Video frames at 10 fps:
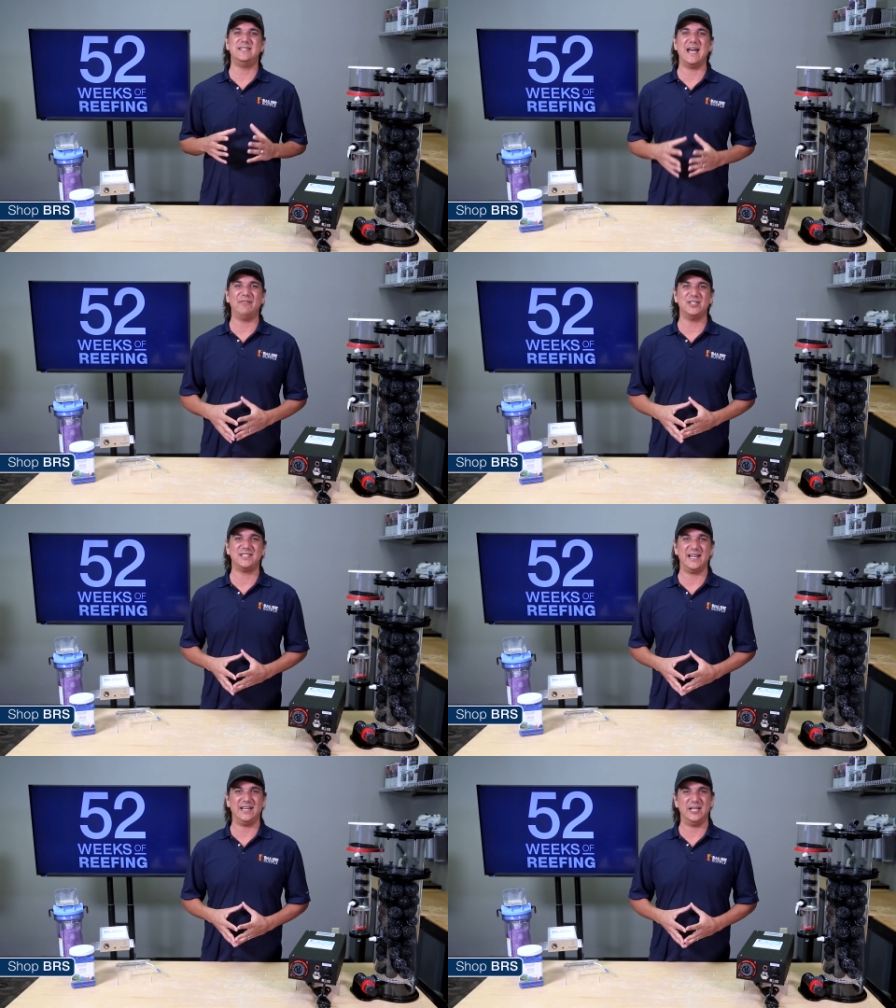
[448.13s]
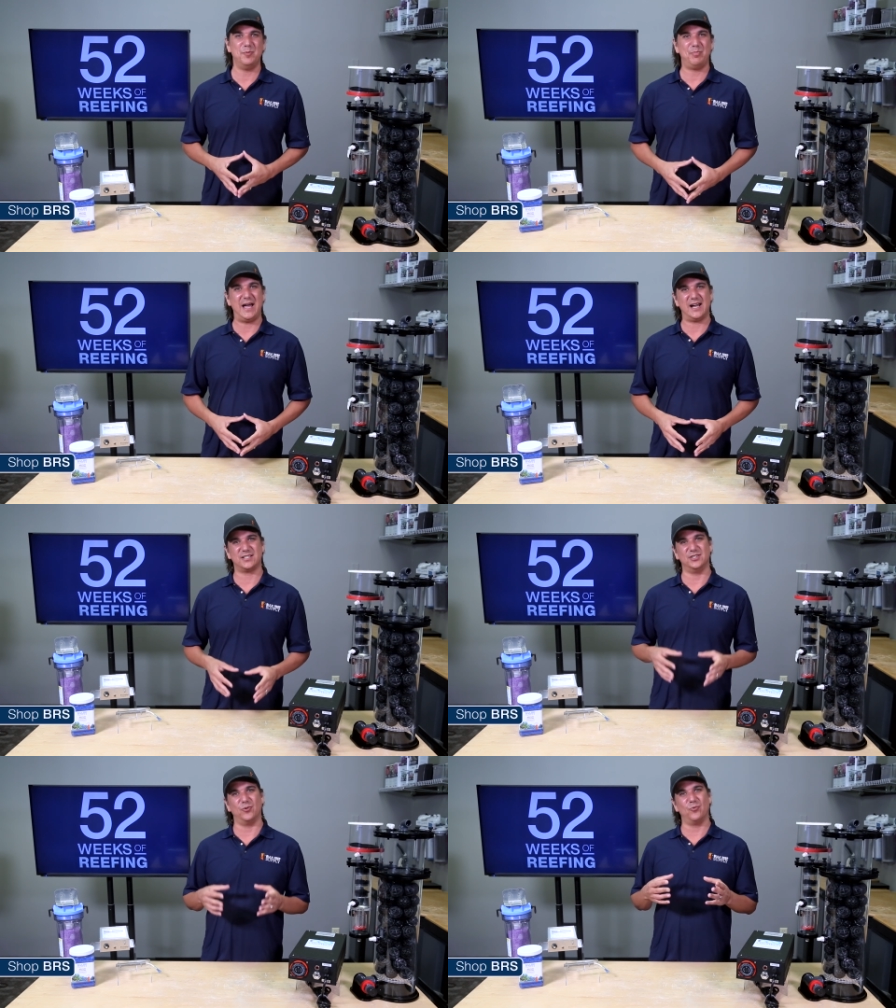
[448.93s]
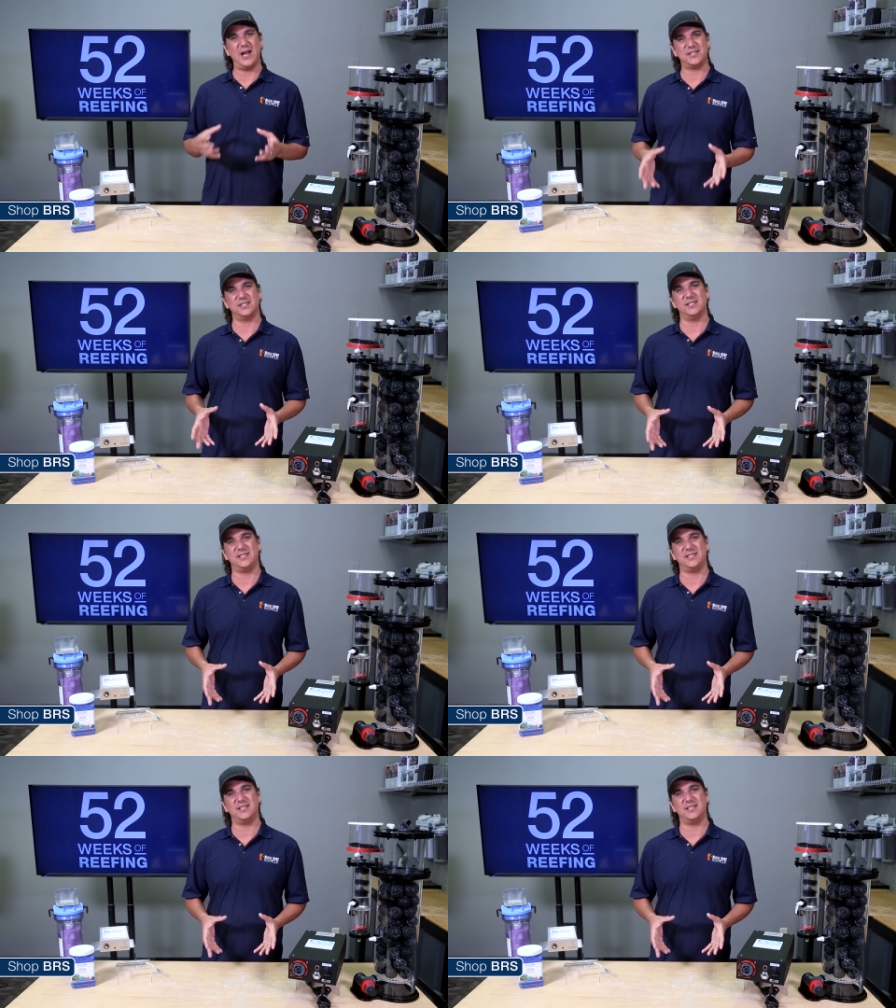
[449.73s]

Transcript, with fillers: devastating impacts on the rest of the